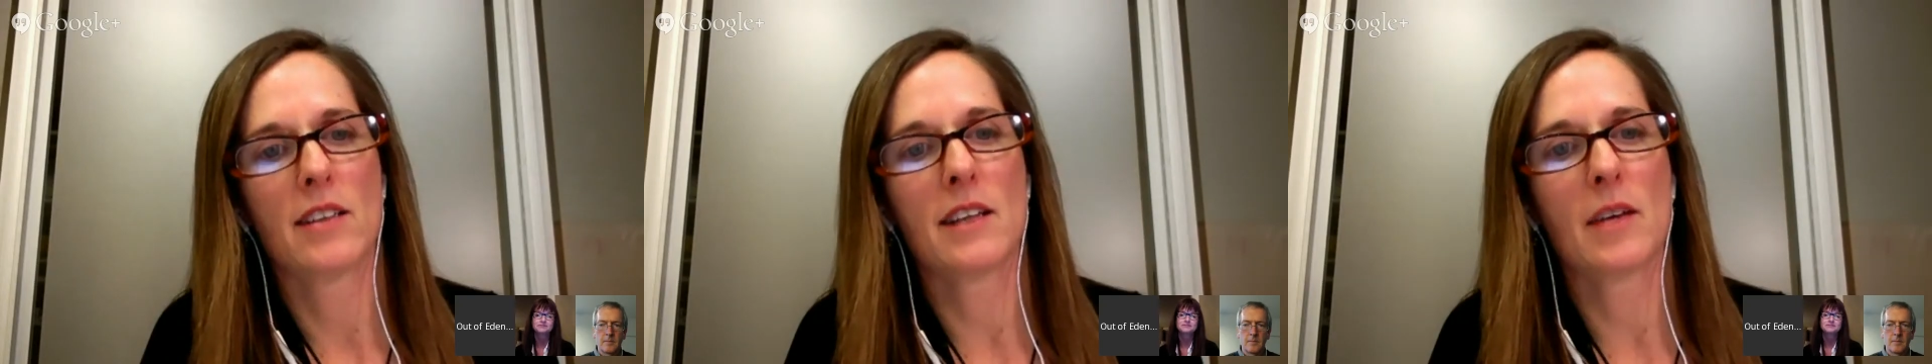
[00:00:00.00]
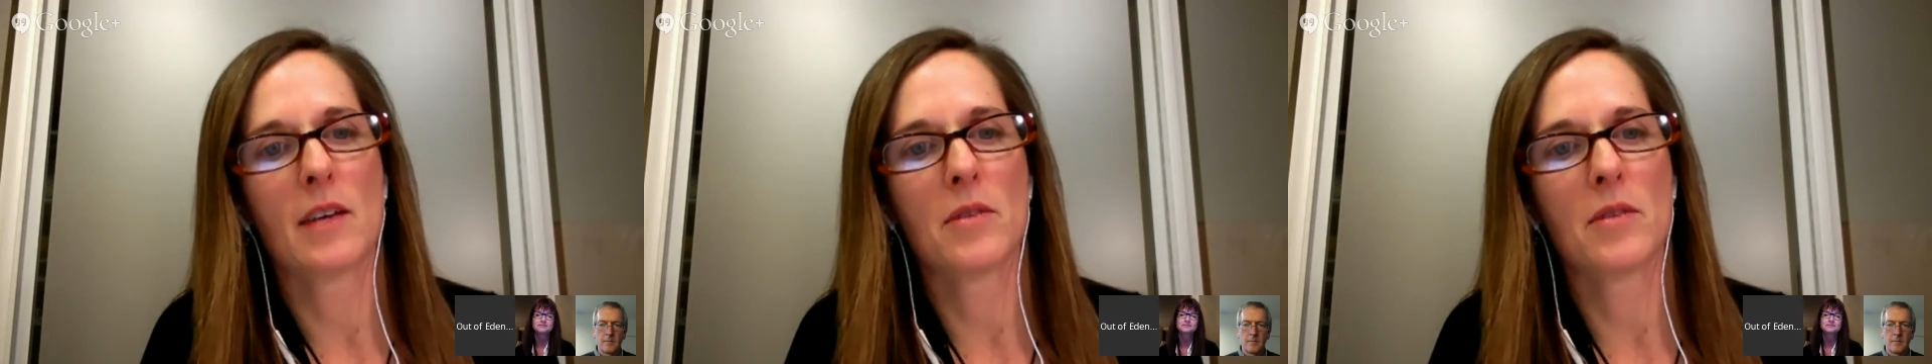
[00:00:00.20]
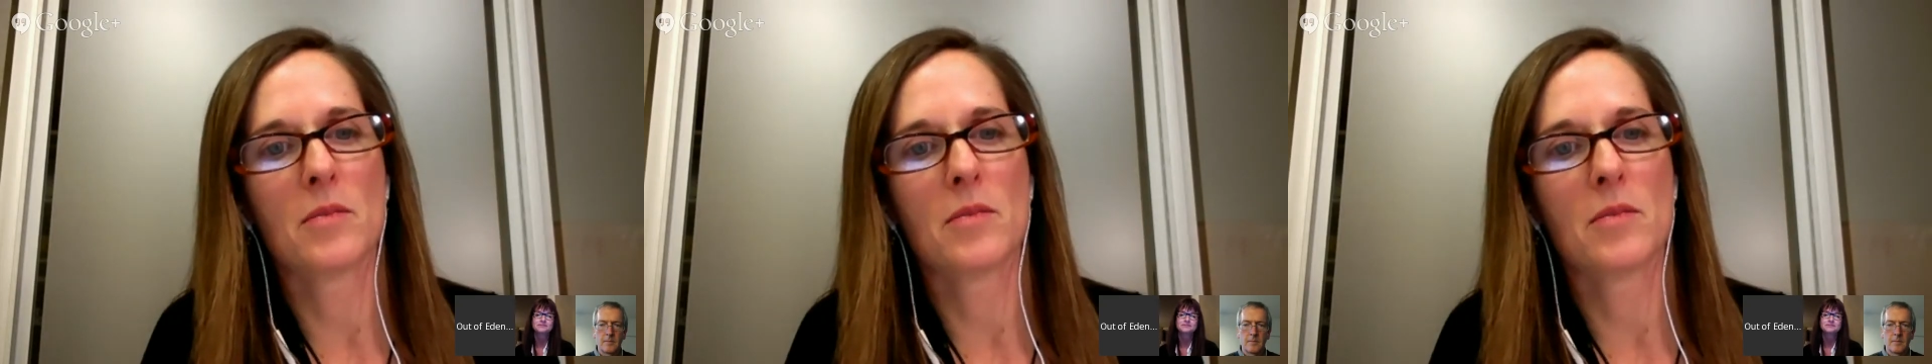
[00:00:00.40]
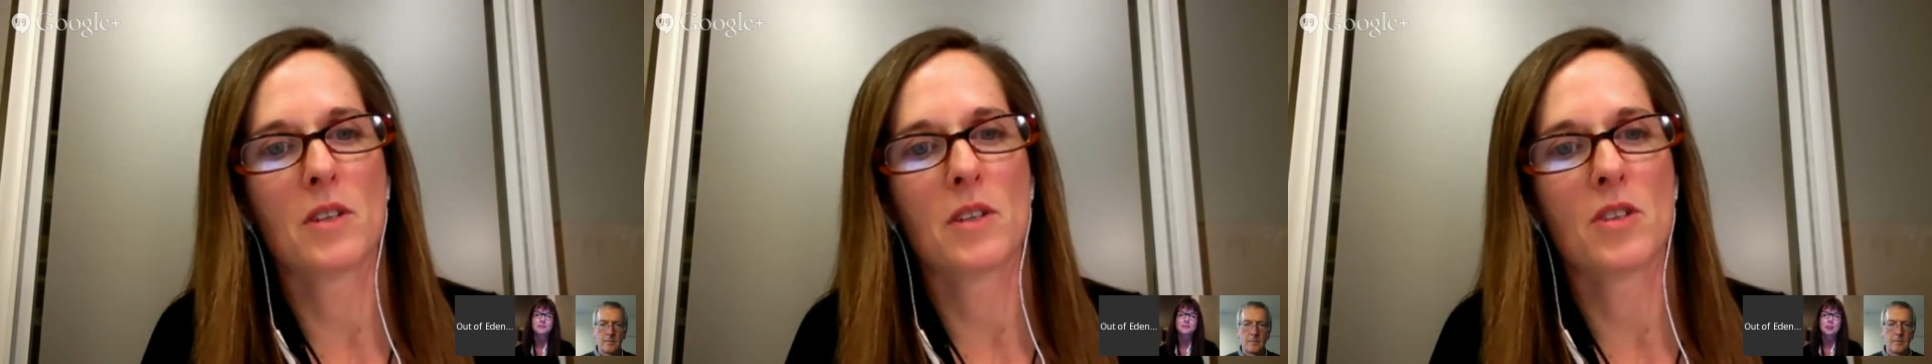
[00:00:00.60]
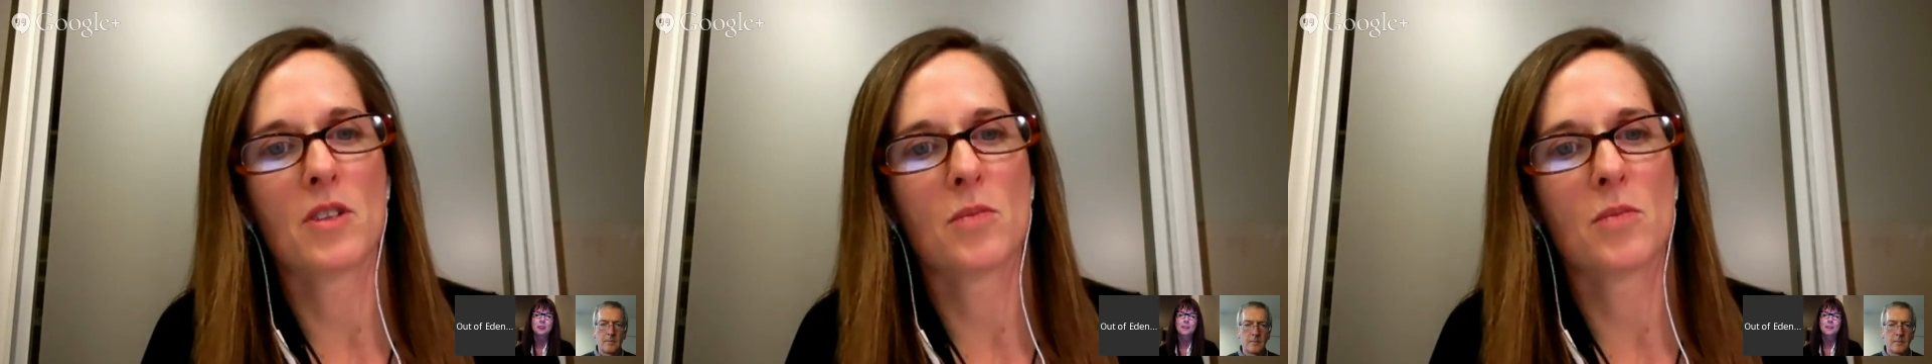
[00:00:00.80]
That was
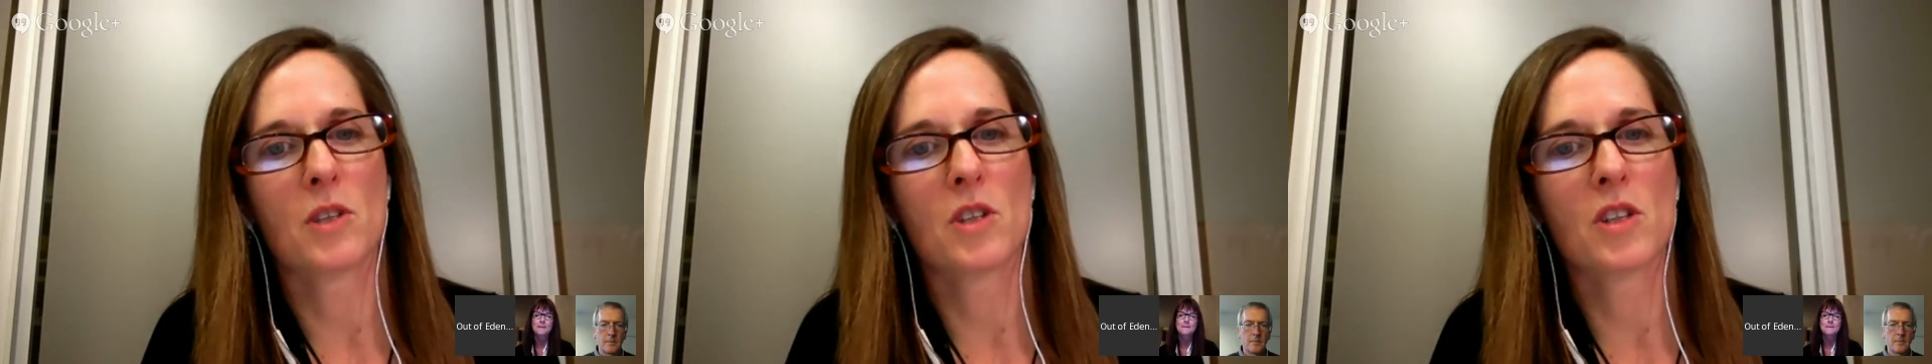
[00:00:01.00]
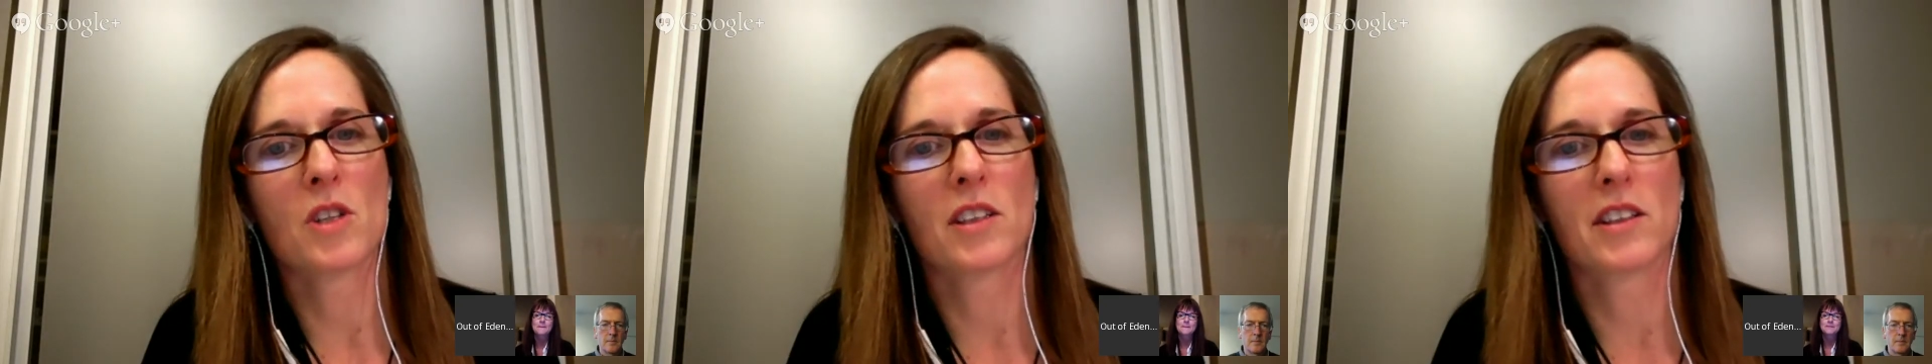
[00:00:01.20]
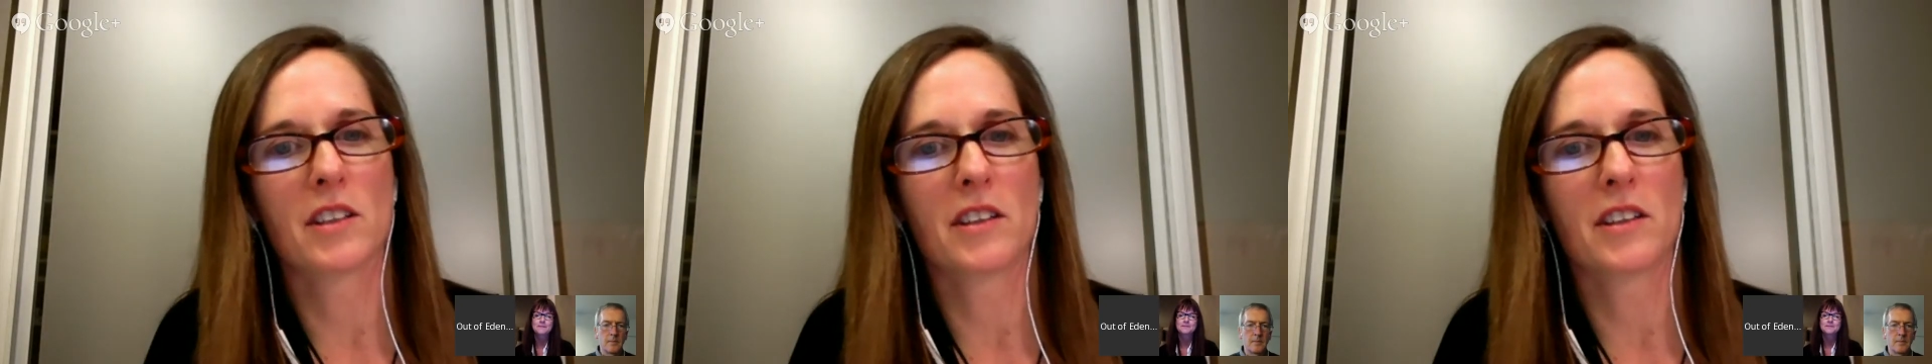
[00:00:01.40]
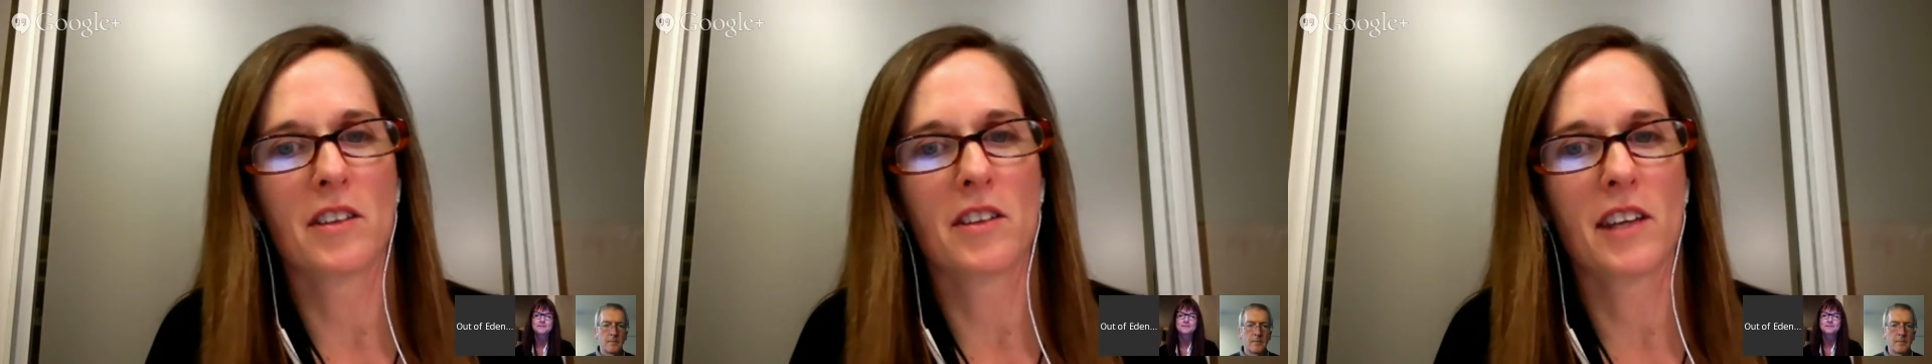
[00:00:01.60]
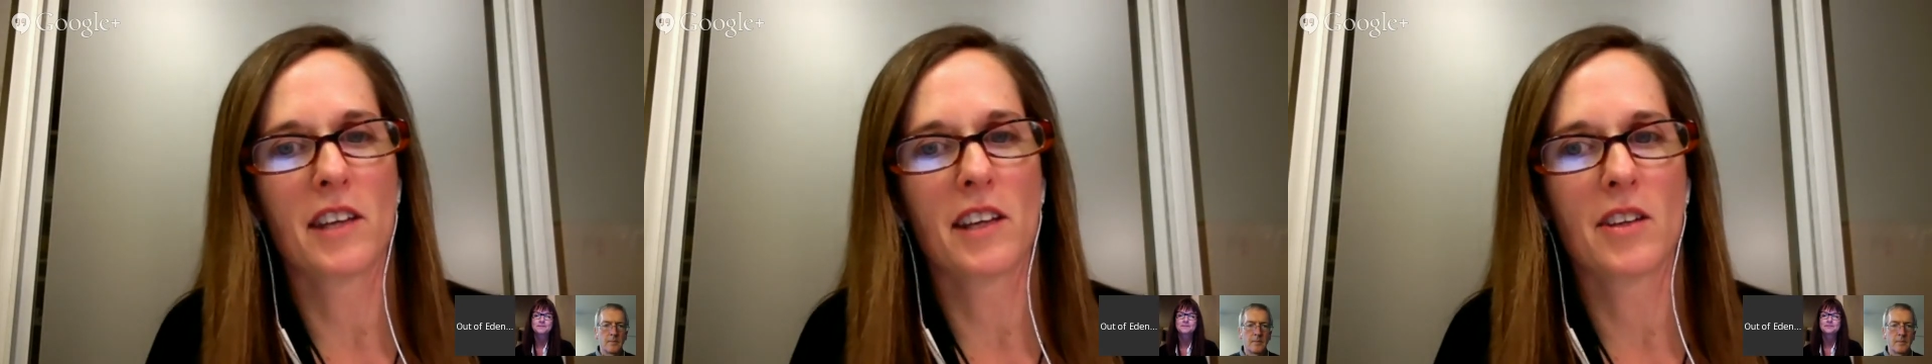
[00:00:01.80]
much clearer.
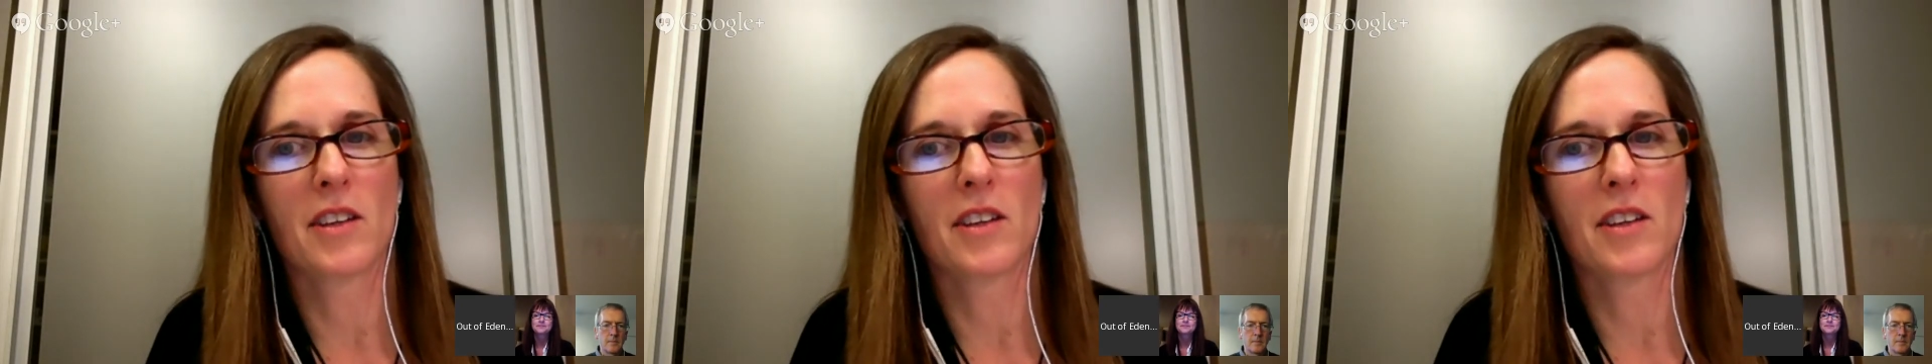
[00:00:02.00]
Thank you,